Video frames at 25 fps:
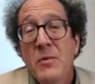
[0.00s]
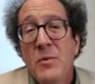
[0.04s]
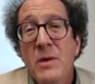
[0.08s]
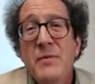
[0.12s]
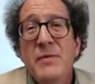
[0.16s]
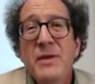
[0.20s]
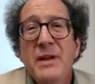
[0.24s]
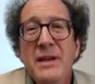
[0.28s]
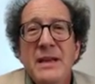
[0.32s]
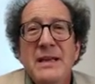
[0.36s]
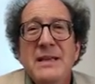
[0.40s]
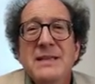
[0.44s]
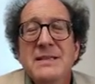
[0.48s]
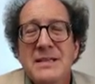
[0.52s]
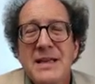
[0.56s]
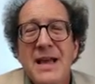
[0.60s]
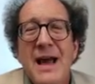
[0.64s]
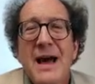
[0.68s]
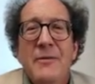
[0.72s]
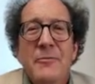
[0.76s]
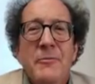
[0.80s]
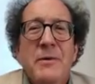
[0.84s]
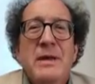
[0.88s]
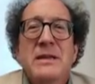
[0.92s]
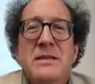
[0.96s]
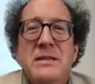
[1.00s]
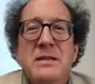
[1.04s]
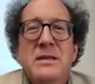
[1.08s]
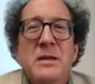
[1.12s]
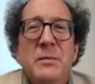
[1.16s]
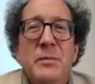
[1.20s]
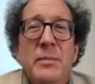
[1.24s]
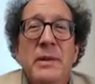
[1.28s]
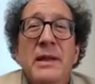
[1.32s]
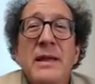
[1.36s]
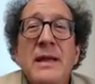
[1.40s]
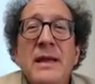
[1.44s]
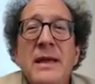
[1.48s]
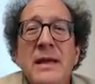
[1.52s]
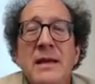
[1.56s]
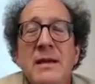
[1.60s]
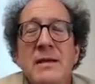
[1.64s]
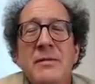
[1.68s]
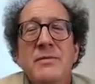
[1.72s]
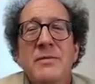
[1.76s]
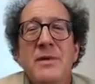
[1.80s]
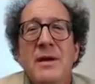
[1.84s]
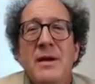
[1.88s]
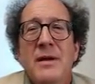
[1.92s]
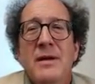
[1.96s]
we've at least got reason to
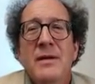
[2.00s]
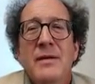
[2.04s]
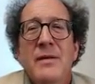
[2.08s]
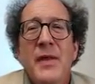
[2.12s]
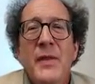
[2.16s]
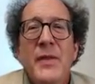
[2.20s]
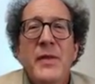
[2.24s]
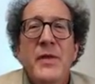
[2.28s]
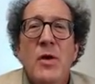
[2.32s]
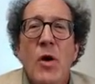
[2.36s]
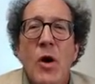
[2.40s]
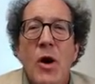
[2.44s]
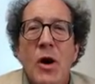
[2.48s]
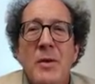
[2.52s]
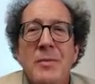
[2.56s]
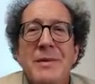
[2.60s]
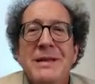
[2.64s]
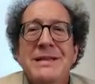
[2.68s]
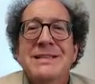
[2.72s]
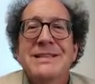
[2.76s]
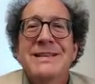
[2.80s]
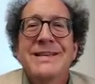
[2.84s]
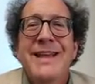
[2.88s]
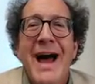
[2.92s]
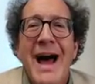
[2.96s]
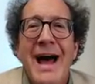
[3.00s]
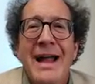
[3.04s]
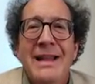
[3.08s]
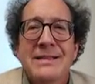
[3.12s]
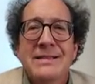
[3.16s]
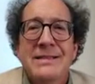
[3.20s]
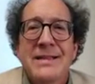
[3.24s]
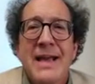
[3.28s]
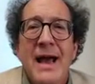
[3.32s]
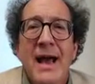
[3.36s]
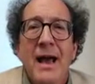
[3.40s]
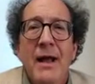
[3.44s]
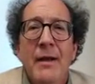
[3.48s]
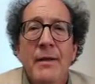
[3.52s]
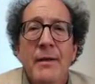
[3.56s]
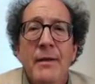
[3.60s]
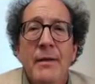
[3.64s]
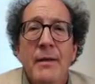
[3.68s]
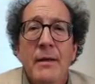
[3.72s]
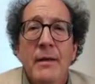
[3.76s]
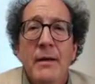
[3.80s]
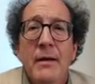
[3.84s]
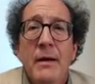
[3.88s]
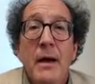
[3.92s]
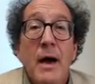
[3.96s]
believe that the argument's not sound.
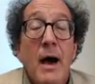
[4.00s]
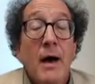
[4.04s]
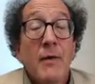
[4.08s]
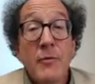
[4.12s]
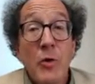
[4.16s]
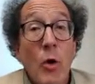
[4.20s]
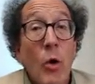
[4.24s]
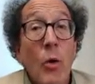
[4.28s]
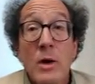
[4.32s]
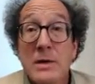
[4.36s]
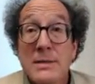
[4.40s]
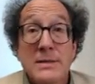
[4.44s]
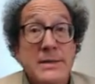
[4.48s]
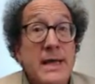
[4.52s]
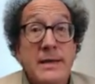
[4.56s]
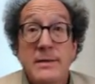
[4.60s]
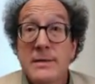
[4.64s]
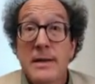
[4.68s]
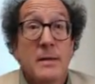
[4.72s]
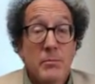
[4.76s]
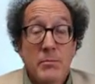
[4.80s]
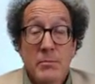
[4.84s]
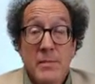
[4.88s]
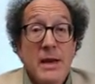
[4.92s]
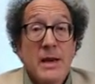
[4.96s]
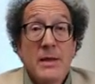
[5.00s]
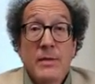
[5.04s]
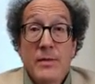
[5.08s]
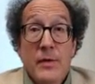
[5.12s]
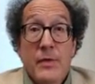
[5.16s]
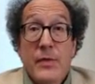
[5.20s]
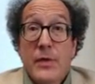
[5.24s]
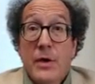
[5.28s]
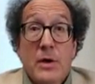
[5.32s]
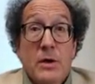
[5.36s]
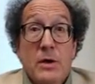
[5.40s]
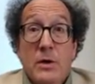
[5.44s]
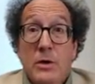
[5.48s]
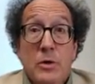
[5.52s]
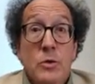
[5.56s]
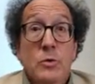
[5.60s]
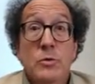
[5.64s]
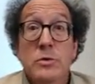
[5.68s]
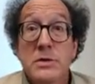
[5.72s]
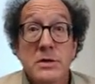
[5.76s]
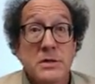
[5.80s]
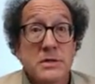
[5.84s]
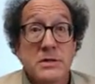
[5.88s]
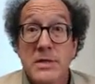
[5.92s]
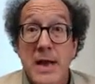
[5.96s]
Of course, that doesn't mean that the
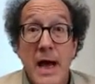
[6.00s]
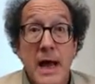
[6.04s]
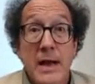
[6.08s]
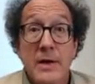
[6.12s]
conclusion's